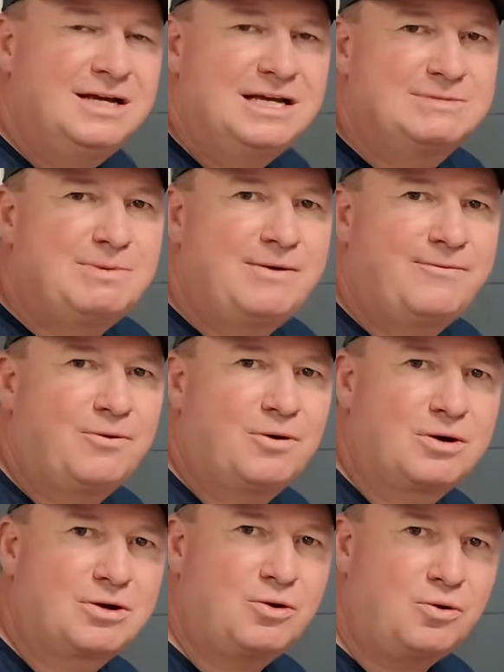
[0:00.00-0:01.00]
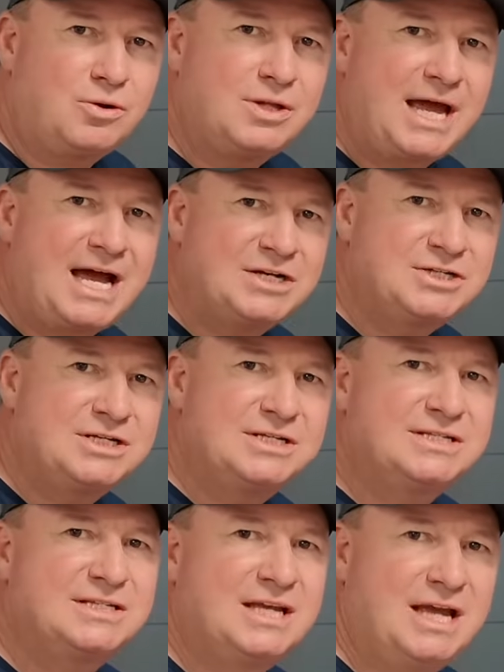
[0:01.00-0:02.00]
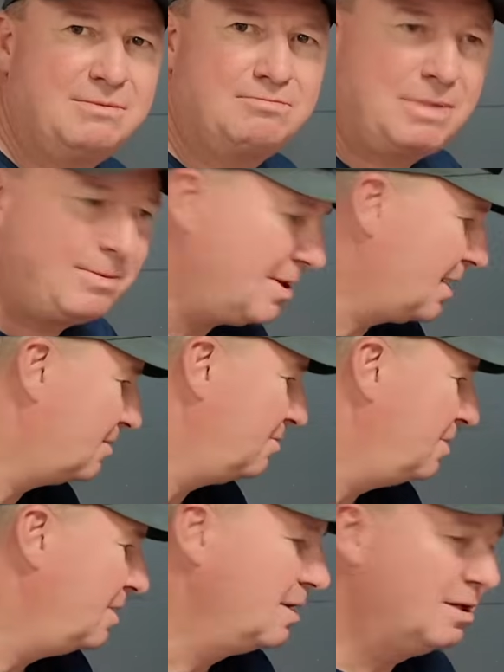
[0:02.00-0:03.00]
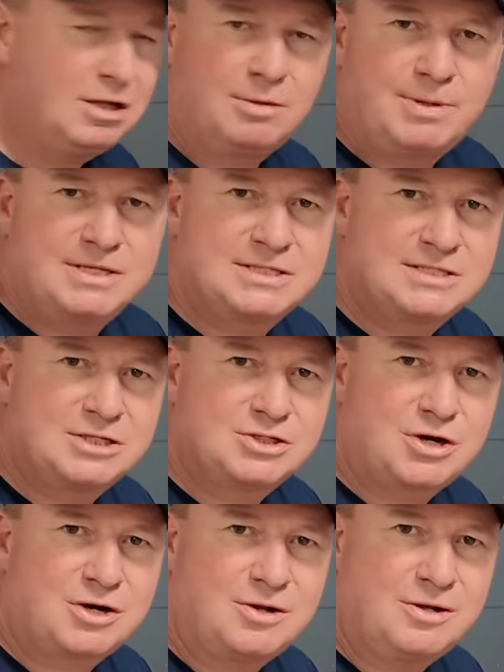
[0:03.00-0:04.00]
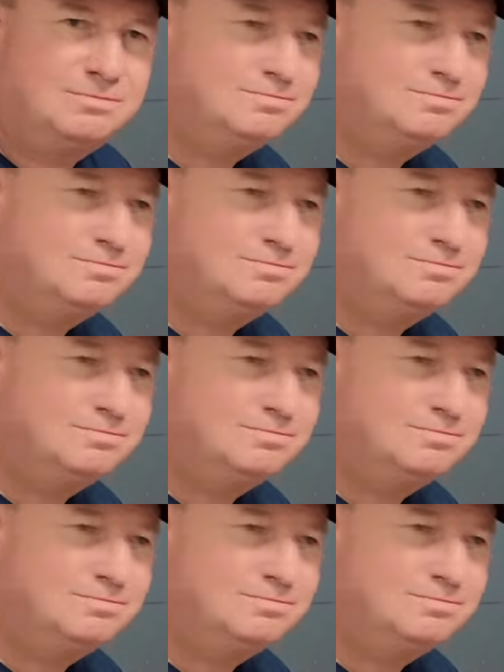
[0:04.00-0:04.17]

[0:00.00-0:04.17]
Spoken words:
It's meant for cold ashes and maybe like little pieces of charcoal.